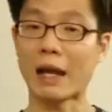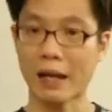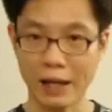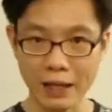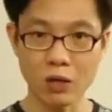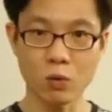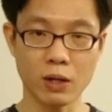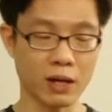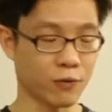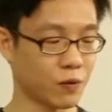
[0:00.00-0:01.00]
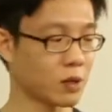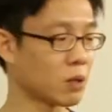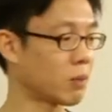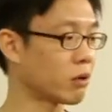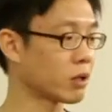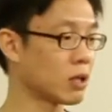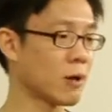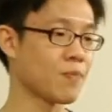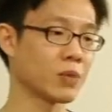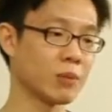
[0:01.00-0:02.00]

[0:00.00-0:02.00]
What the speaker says: like what I feel about it.